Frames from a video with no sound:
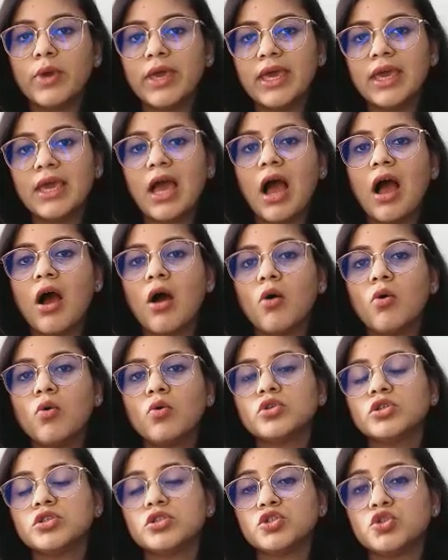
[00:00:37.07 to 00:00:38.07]
way
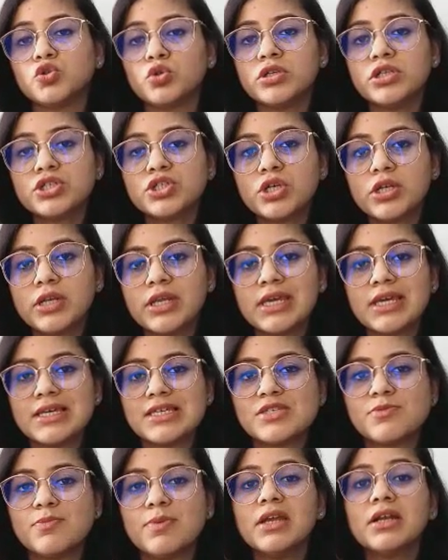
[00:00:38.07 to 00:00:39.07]
how judiciary
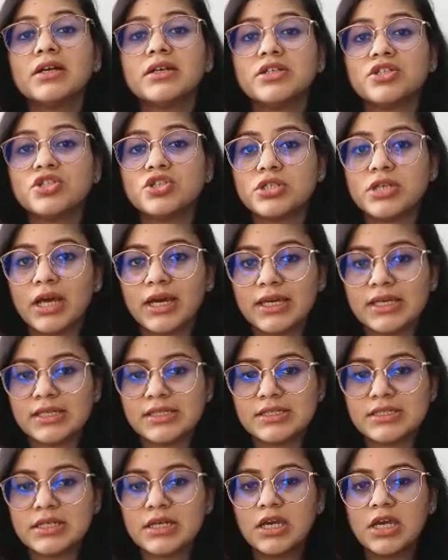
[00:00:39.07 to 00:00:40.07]
is being
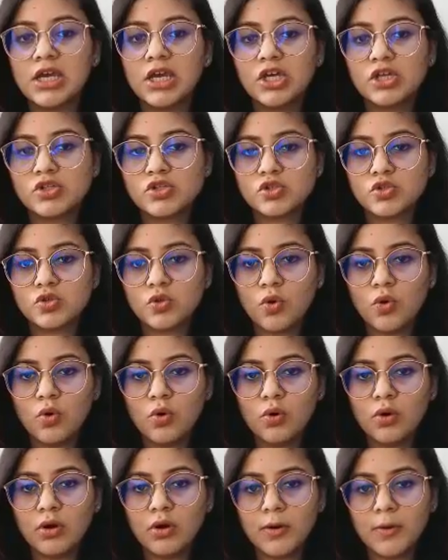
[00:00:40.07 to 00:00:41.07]
digitized.
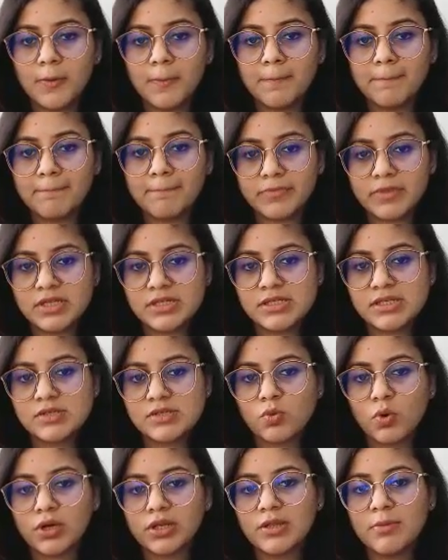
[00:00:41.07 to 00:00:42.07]
So this
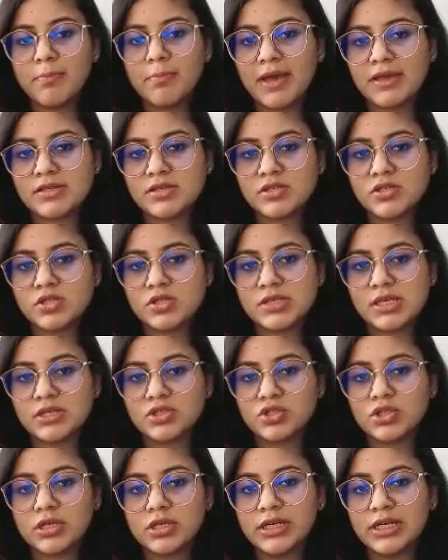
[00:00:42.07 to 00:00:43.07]
is what the passage
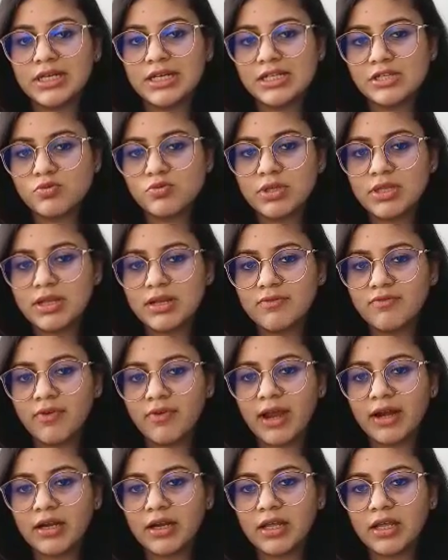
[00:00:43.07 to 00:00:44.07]
essentially deals with. In
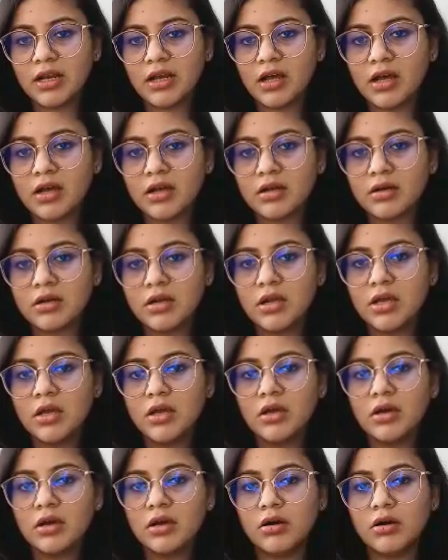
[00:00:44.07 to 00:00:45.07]
fact, in our
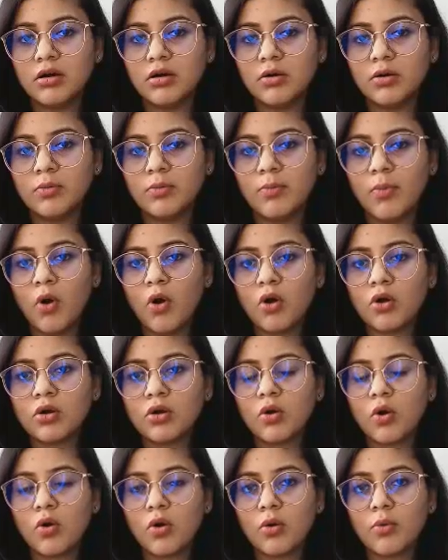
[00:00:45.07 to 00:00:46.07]

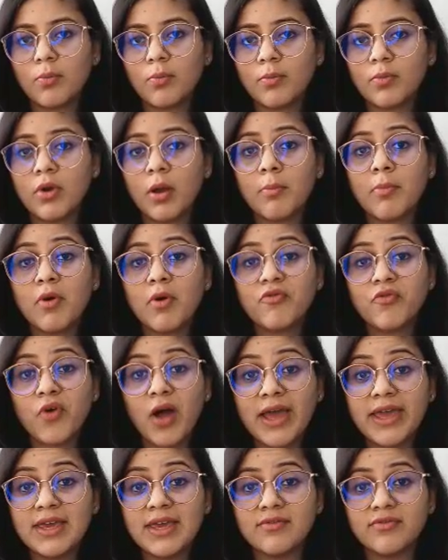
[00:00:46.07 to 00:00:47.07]
mock number
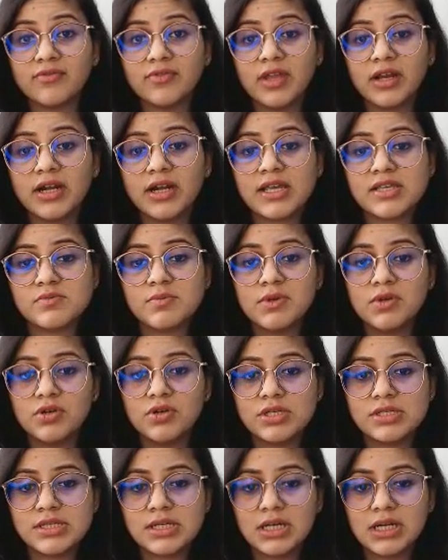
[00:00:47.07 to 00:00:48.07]
5 that has
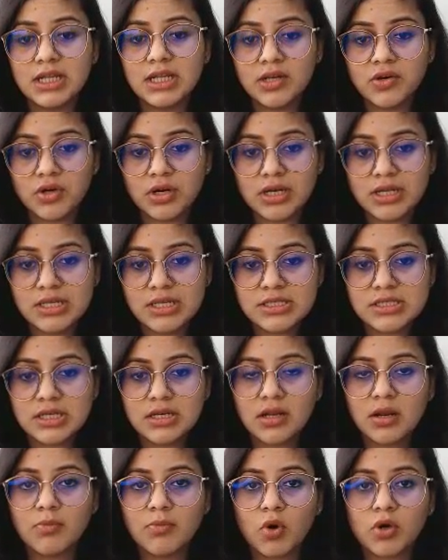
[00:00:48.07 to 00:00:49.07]
been recently released
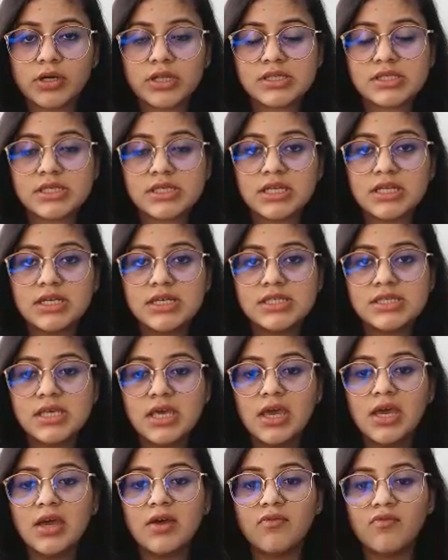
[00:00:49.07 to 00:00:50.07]
in our mock test
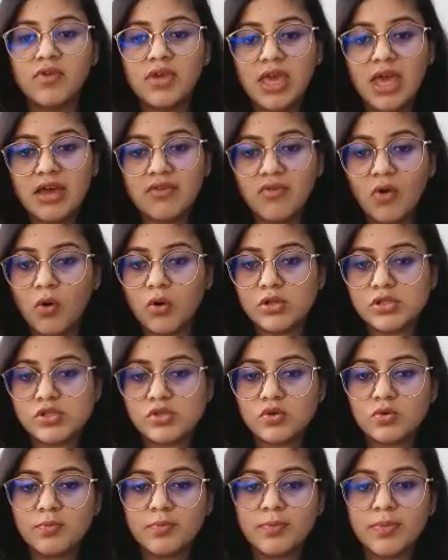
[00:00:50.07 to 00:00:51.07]
series, we have
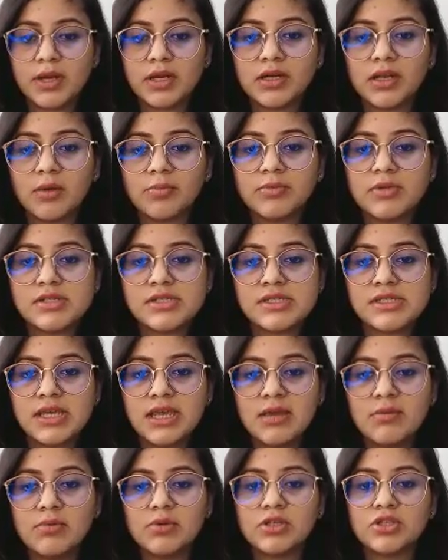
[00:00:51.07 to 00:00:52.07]
also picked up the
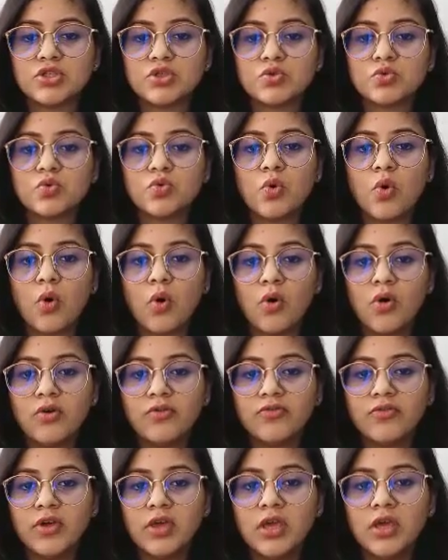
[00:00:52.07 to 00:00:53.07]
same issue
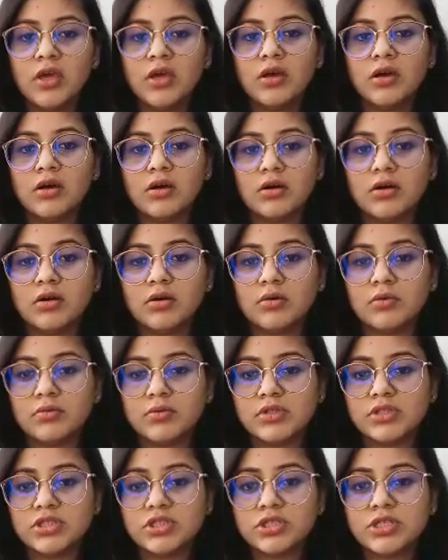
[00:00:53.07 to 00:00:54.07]
of
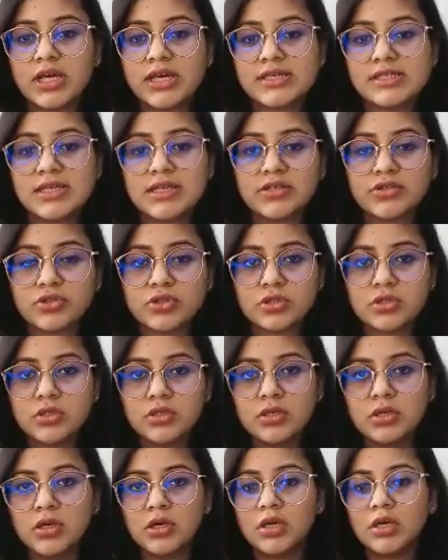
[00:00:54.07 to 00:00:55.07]

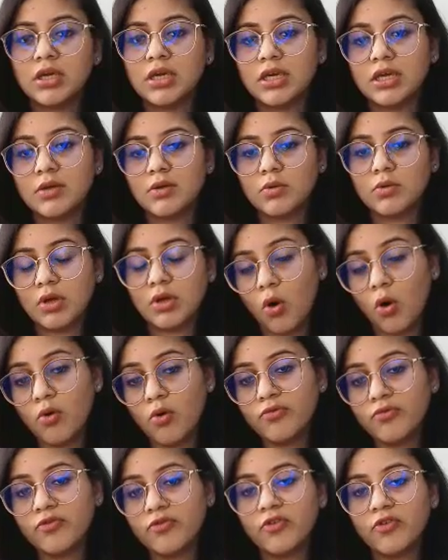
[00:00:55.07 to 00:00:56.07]
digitization
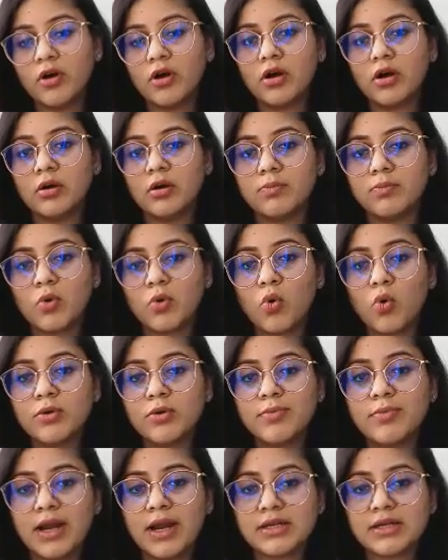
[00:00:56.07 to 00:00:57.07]
of
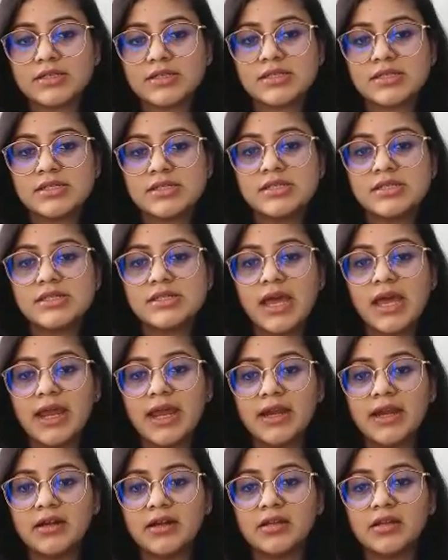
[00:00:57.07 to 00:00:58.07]
court practices,
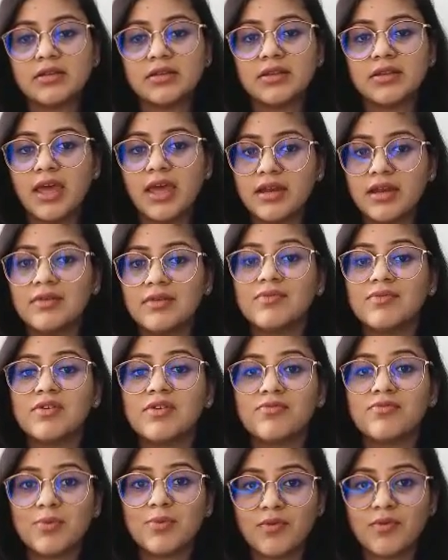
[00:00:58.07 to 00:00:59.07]
and therein
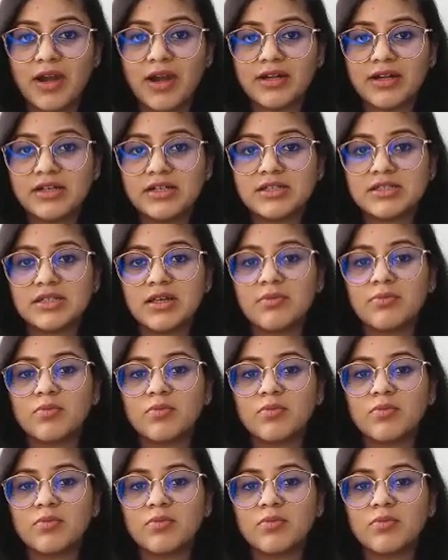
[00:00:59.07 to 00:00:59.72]
we've provided